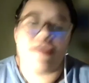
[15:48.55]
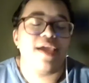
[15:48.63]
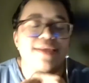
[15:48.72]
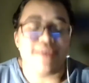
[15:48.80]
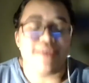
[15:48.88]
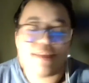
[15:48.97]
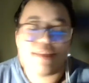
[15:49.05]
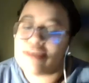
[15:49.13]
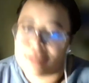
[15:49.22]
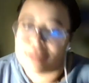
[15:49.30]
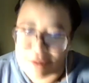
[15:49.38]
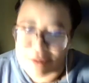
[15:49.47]
It's
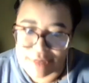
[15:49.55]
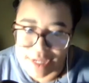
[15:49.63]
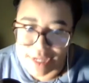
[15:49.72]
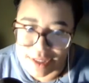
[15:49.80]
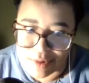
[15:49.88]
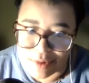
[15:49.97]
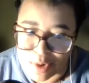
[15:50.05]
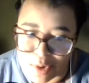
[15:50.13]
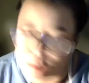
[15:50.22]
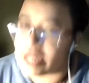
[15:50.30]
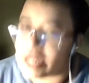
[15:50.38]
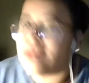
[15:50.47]
literally in the
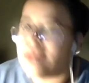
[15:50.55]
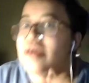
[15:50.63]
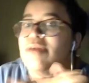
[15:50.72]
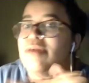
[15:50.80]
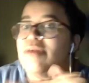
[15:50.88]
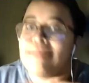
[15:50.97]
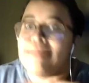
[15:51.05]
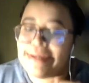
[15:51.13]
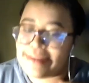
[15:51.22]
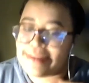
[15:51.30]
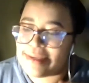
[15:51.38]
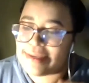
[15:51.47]
recording where I'm
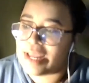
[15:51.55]
like this.